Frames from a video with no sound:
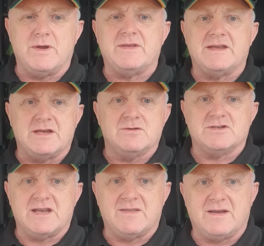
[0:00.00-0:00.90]
When they
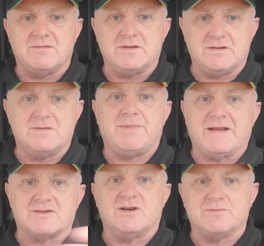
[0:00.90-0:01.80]
use it, your
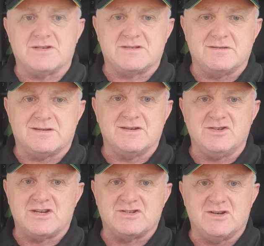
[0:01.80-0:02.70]
bank tops the
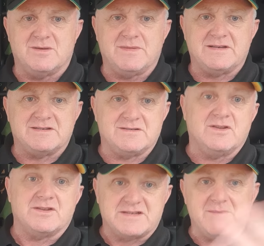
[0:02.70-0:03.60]
congestion up.
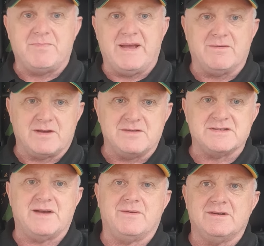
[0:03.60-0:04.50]
Another £10 goes
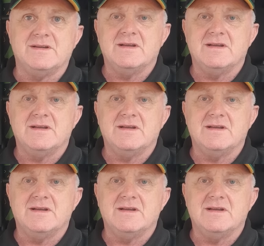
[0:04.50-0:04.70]
out.